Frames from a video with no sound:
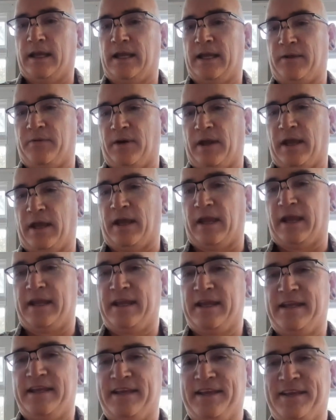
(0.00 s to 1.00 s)
anyway
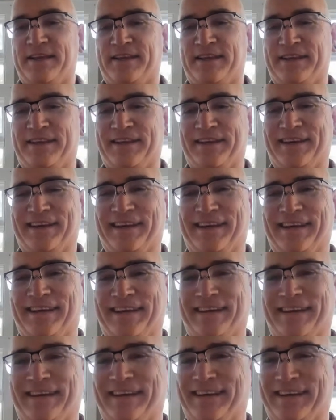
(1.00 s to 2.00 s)

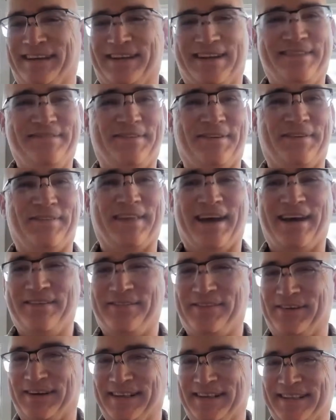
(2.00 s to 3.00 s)
enough of that
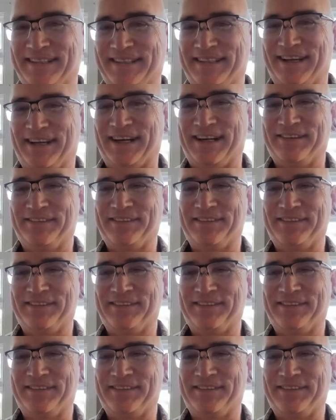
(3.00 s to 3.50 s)
fun stuff